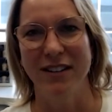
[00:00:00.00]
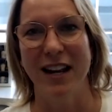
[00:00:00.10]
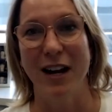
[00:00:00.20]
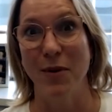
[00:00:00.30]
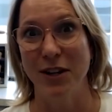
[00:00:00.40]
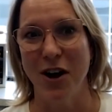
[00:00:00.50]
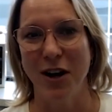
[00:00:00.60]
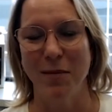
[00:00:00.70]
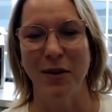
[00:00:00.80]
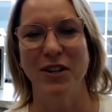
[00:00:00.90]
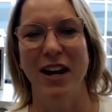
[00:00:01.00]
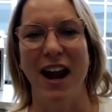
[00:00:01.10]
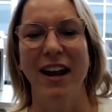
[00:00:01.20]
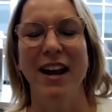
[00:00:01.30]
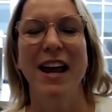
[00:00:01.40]
that I want to talk about
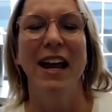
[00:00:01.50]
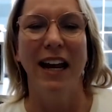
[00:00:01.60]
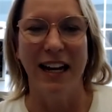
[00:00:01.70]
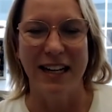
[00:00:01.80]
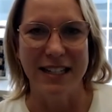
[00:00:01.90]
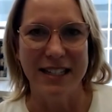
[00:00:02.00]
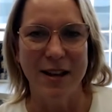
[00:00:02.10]
today is,